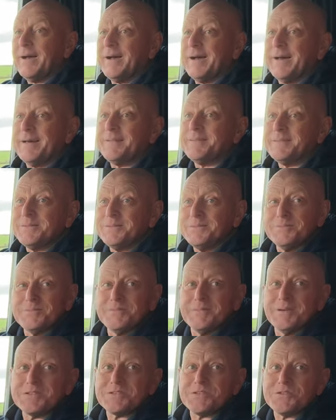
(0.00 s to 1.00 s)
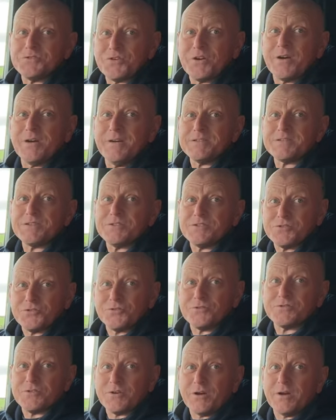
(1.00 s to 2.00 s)
And as a drive as a
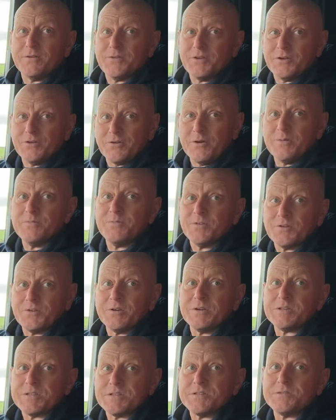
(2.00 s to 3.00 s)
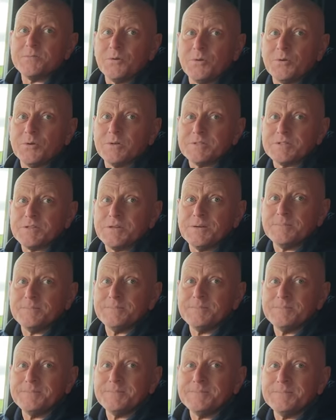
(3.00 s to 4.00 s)
truck driver, you're open for criticism all the
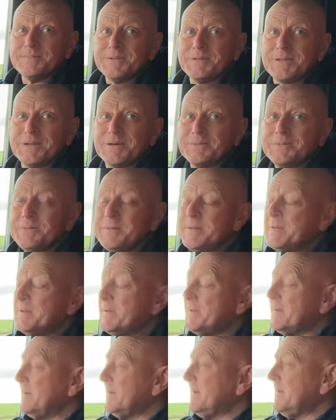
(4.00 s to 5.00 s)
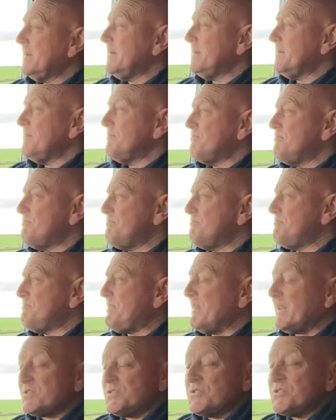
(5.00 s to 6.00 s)
time. Yeah. You know.
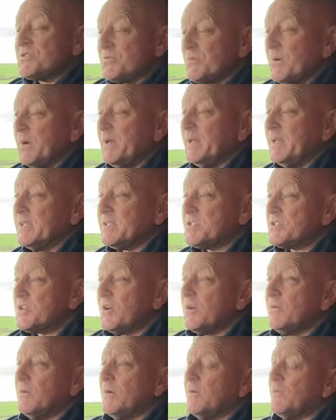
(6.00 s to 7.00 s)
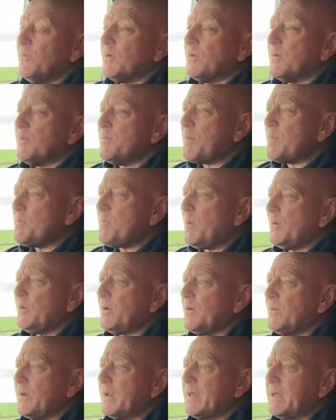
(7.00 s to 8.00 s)
But that's just the way it is. So, what the
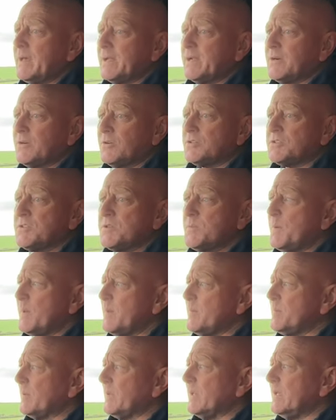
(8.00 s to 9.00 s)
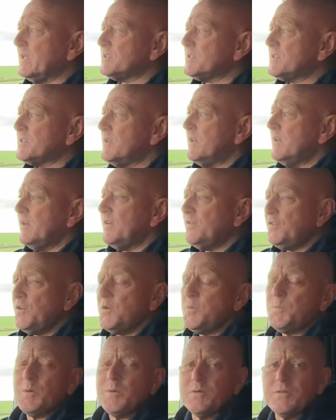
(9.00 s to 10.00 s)
point I want to get across to people is, if
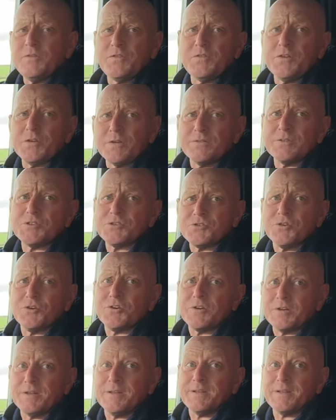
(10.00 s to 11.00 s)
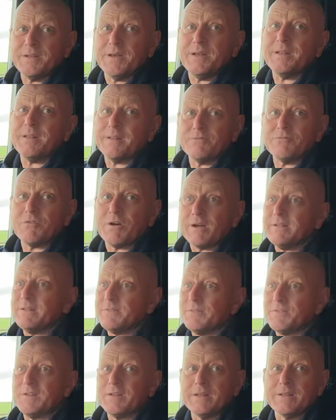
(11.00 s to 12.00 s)
you pull in front of a truck and uh,
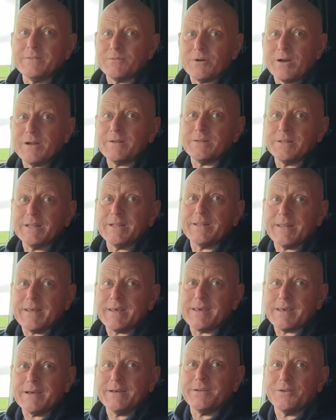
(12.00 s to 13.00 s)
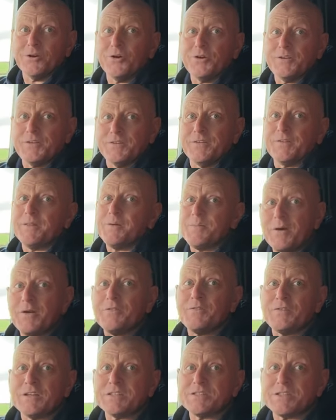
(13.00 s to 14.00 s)
rightly, rightly they get annoyed, you know, they
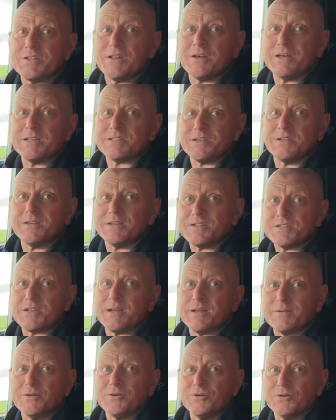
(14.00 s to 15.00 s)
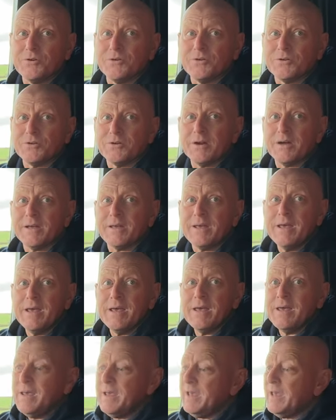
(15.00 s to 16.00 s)
might flash the lights or you sound the horn, all right?
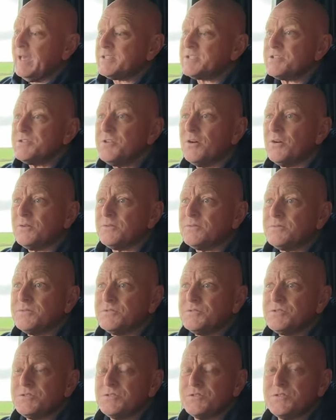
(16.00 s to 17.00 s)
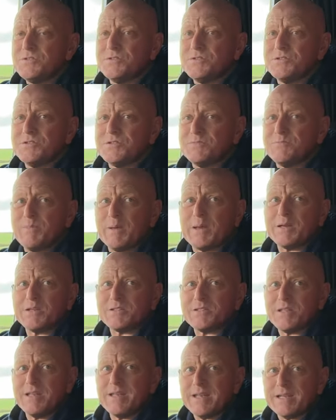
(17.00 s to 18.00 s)
It's not
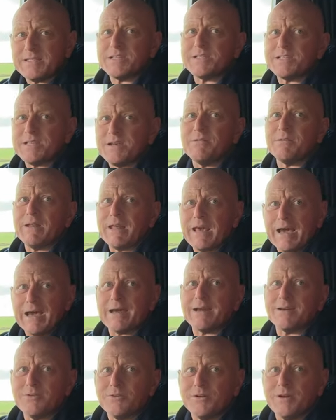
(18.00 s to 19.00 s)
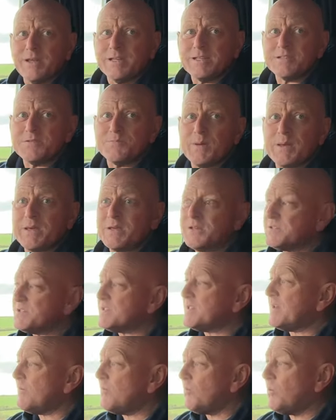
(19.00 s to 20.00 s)
because they're necessarily angry. It's
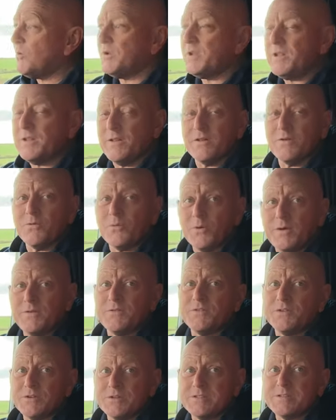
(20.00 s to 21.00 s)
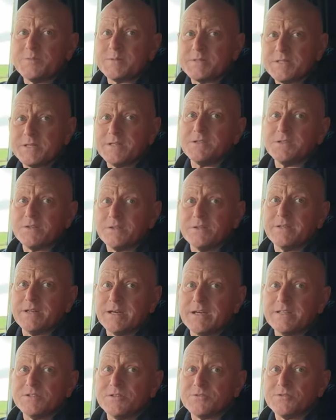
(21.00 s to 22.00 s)
because they're warning you what you've done is potentially
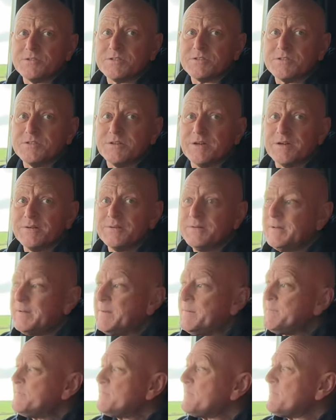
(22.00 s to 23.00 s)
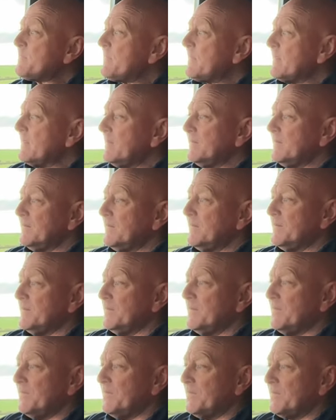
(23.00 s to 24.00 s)
dangerous, you know.
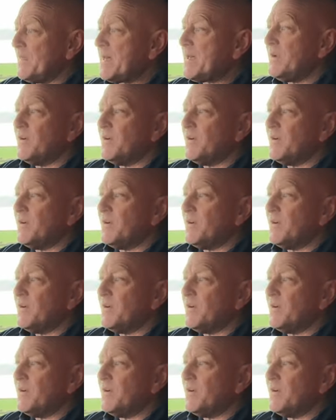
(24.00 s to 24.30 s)
They're